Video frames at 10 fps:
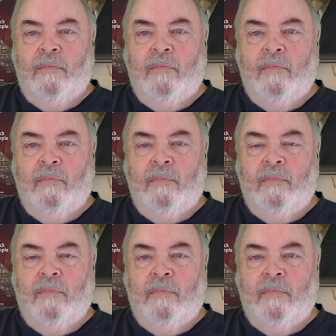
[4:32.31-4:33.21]

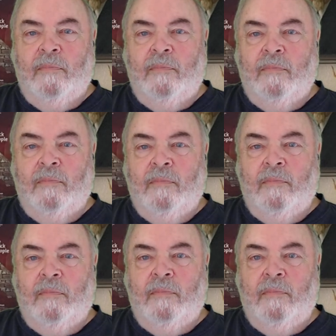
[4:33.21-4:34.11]

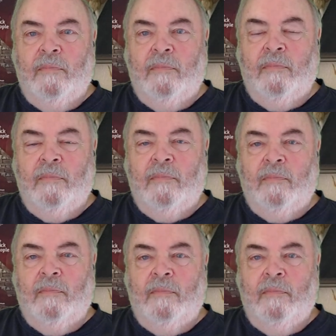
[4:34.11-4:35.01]

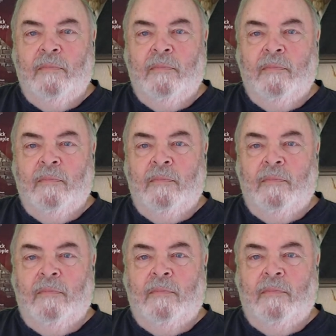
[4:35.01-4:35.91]

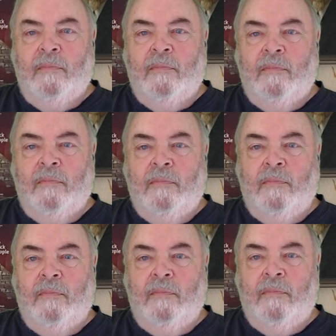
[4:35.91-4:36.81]

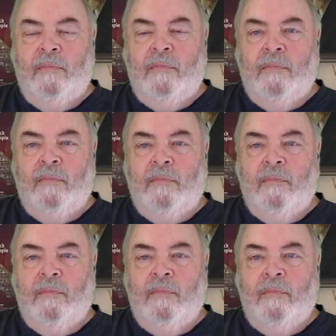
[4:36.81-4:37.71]

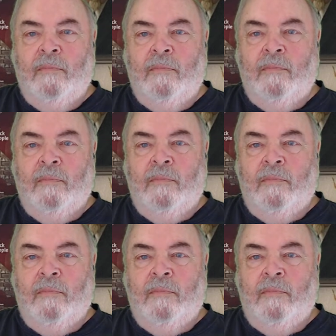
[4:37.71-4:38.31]
[no speech]